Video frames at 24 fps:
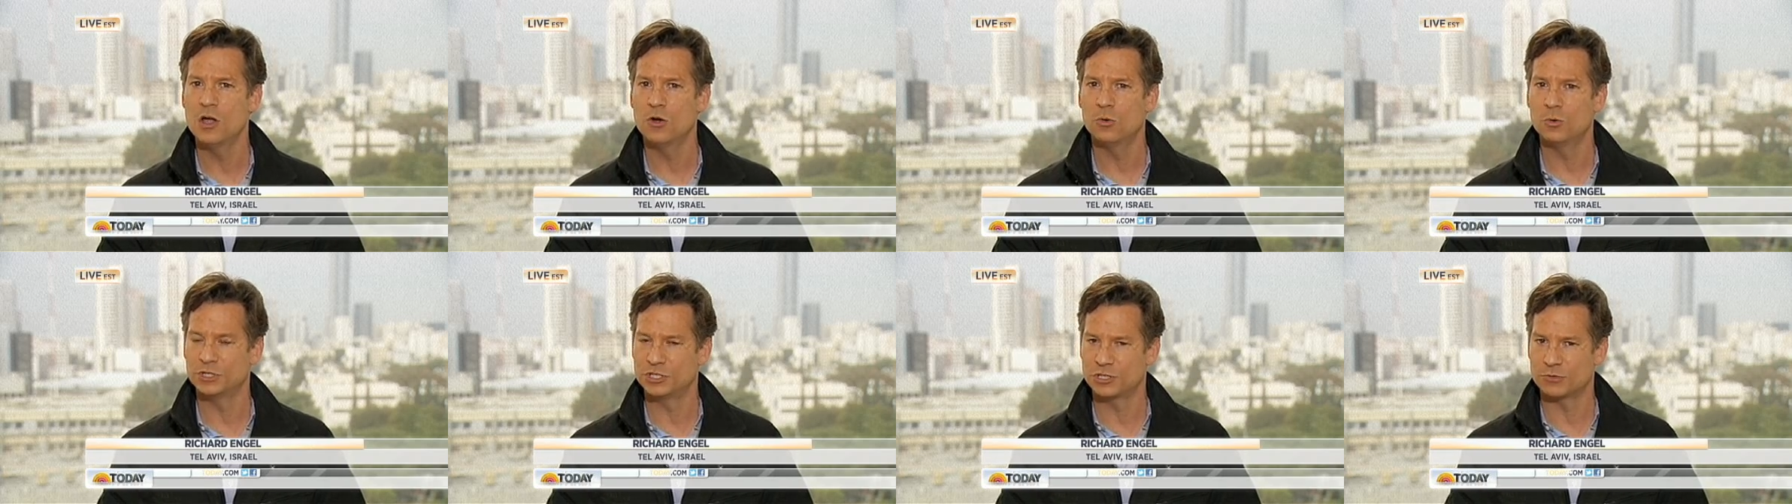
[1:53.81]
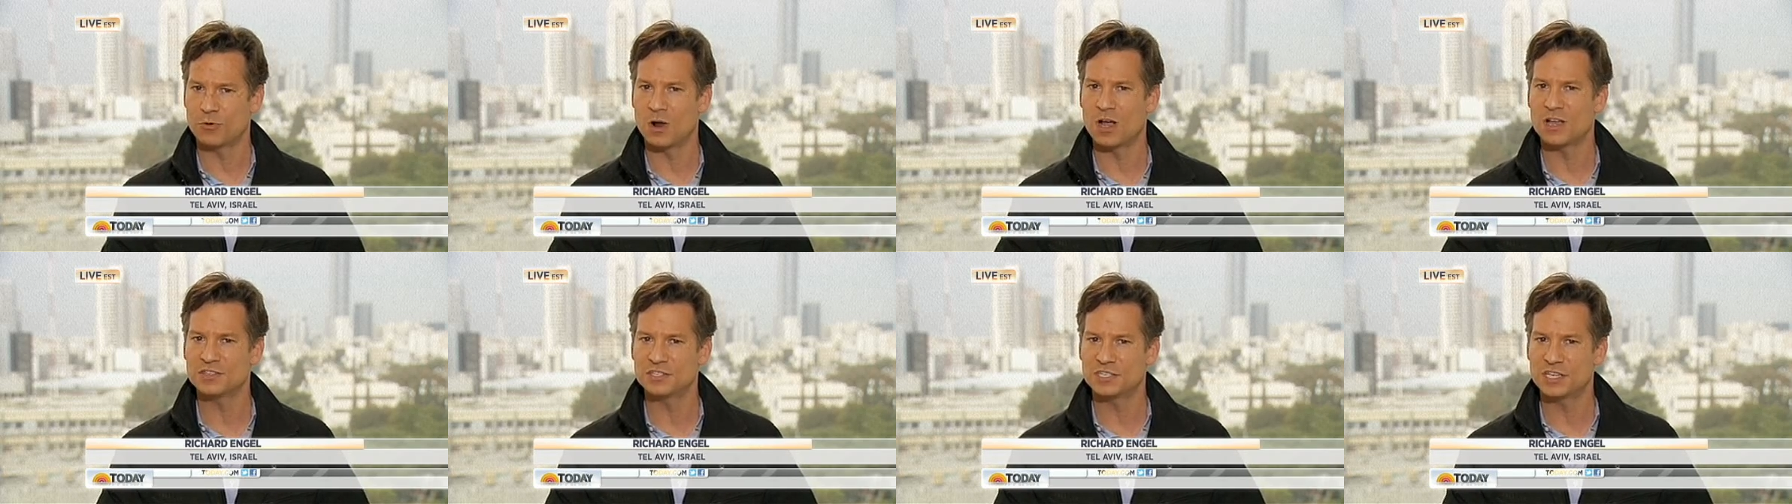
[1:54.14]
which
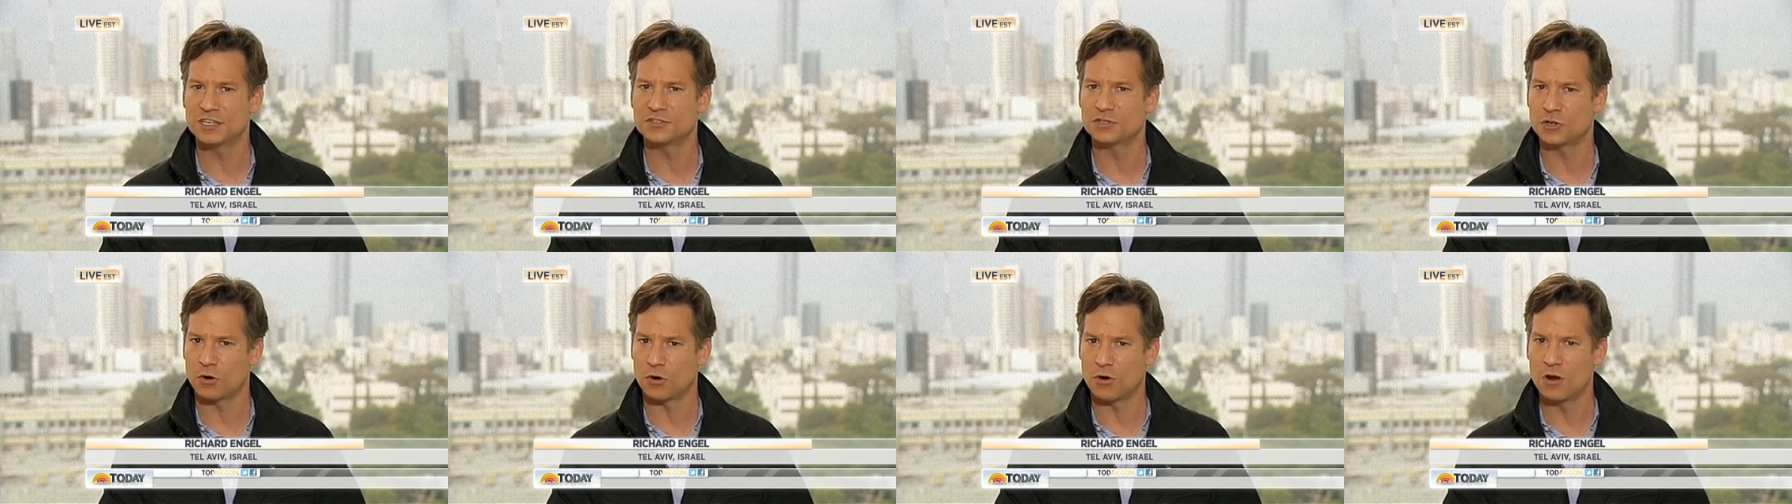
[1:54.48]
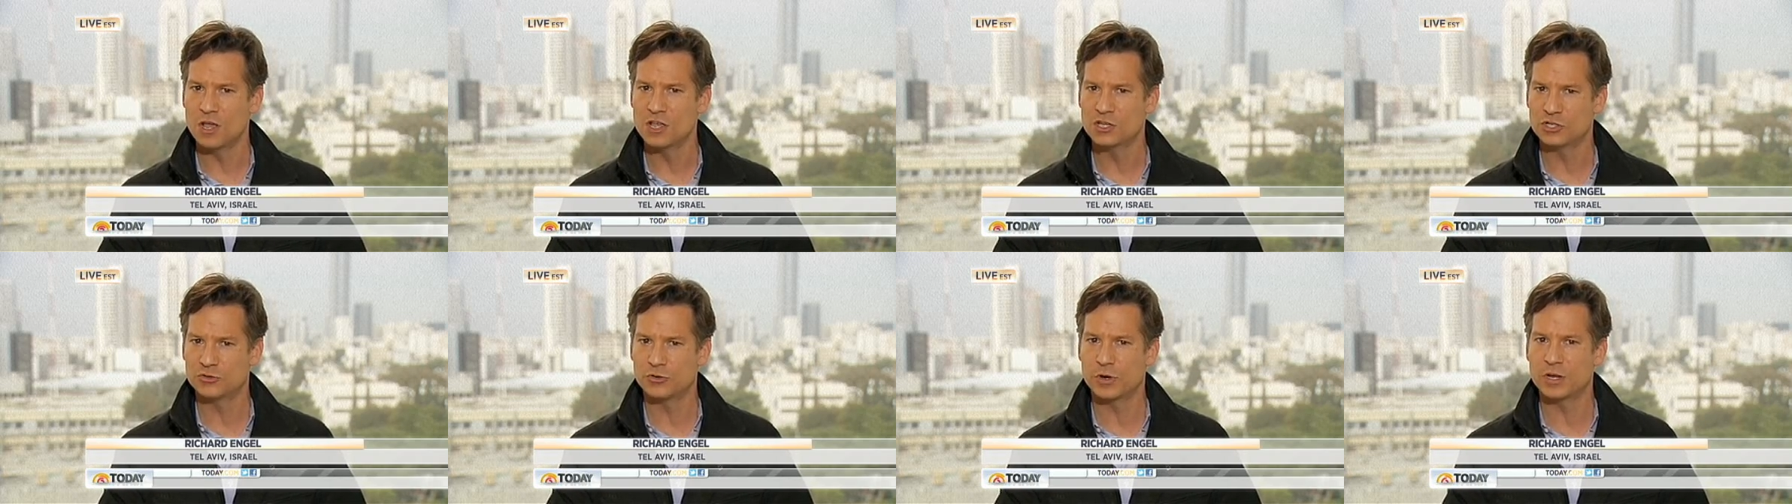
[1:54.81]
Iran says are
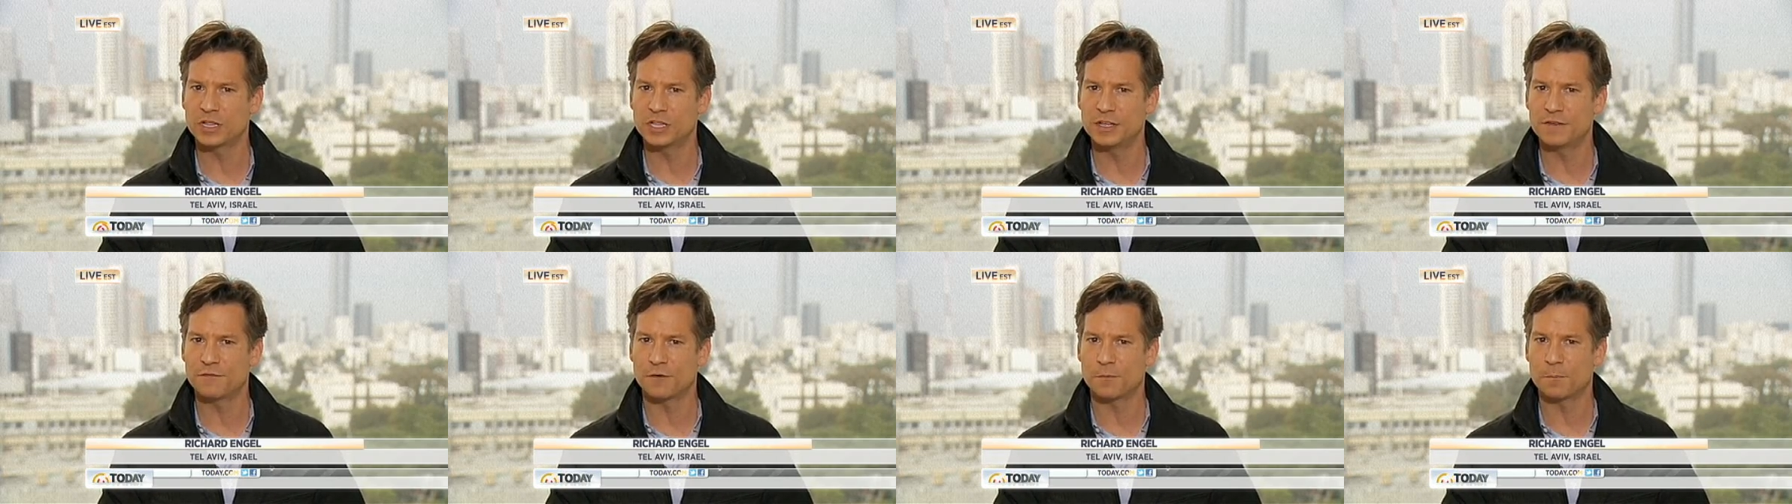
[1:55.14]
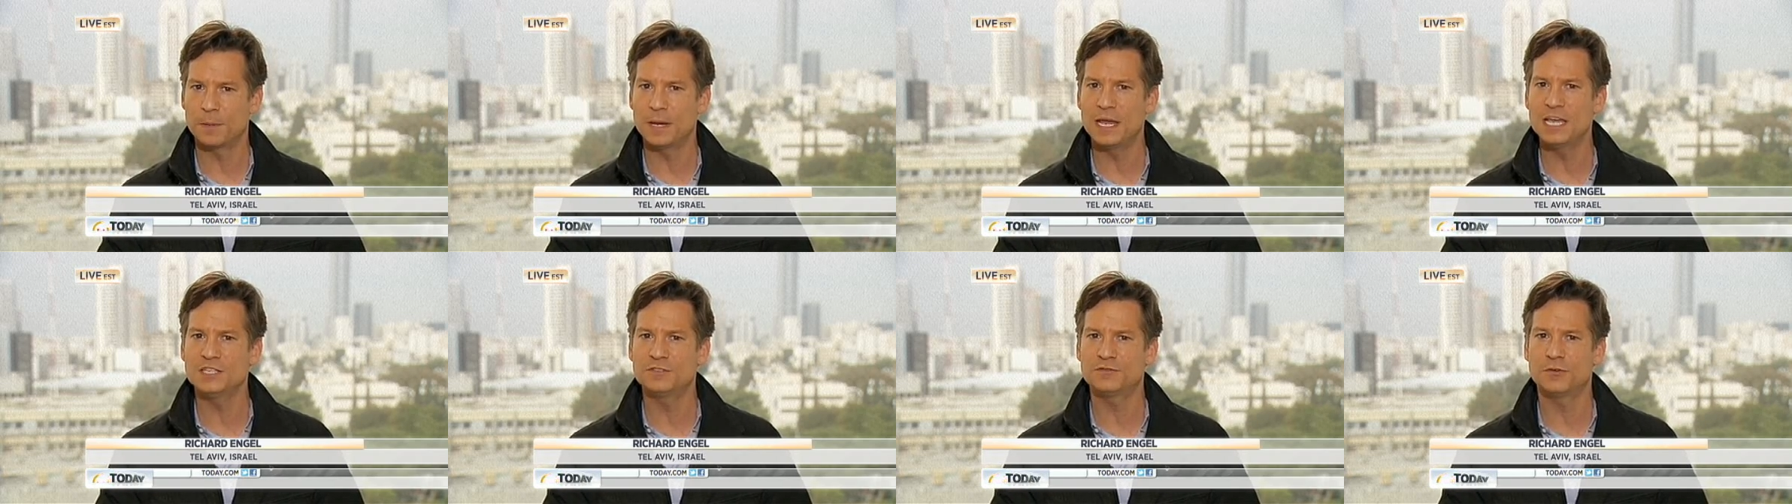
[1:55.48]
strictly for
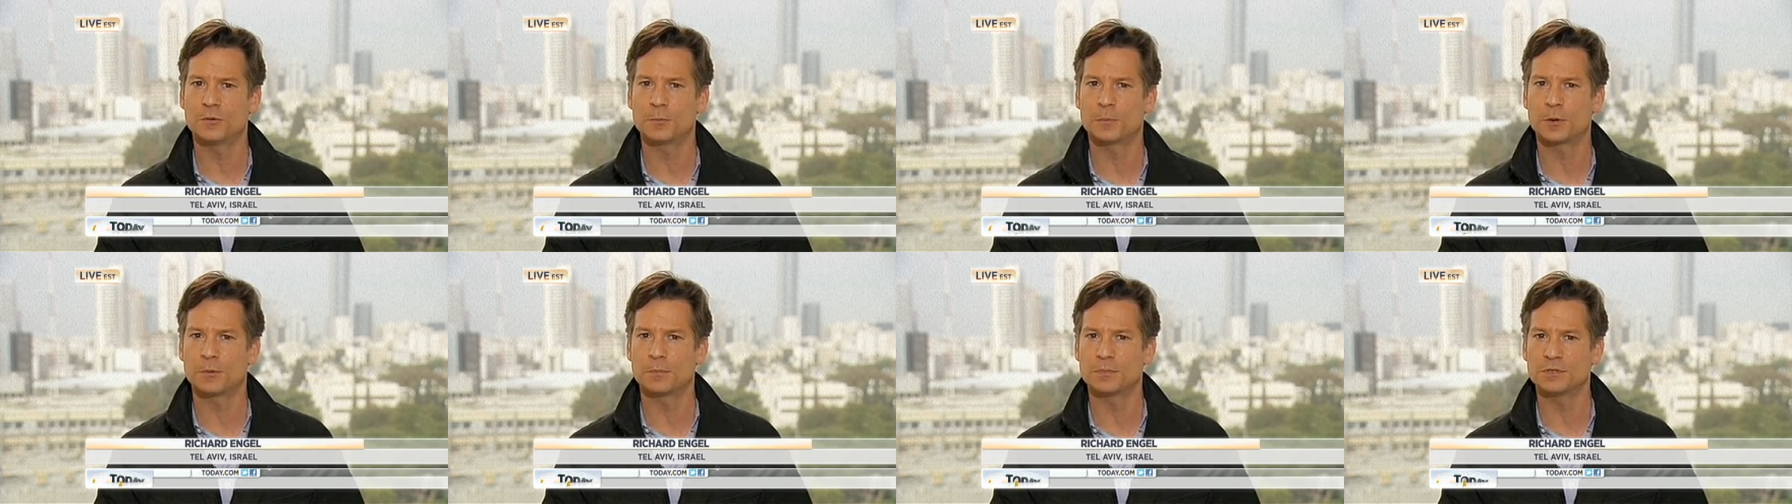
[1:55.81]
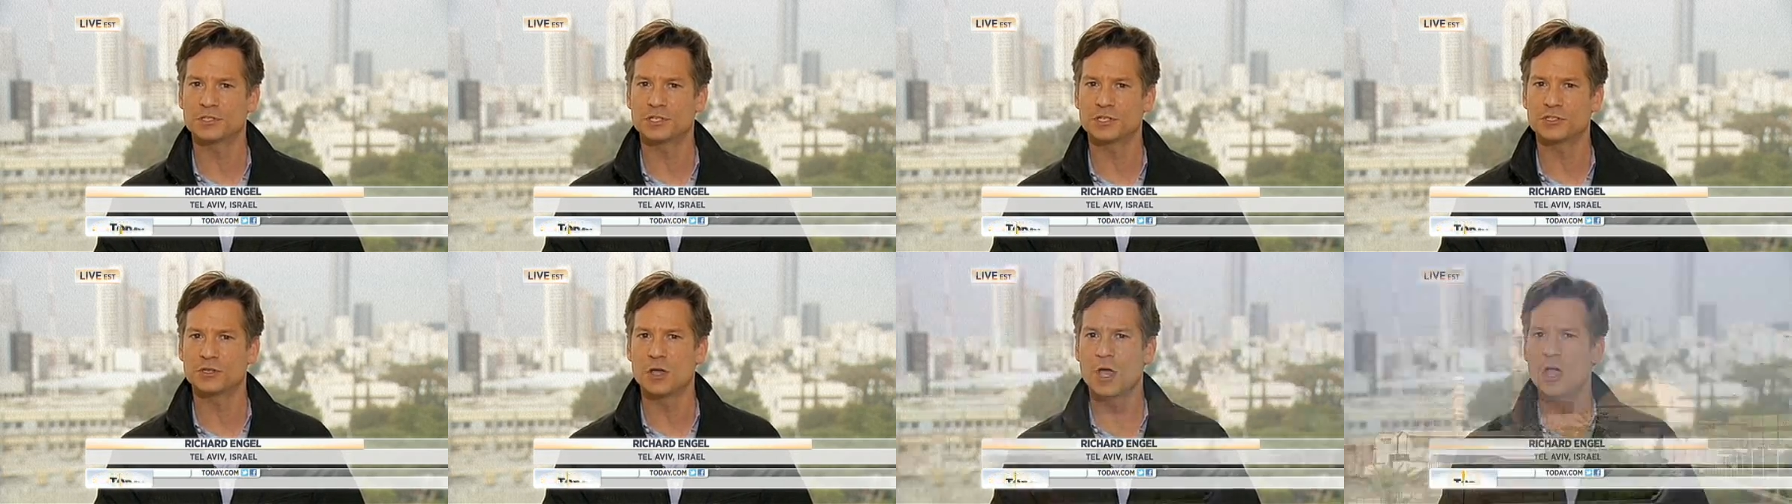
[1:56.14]
peaceful purposes,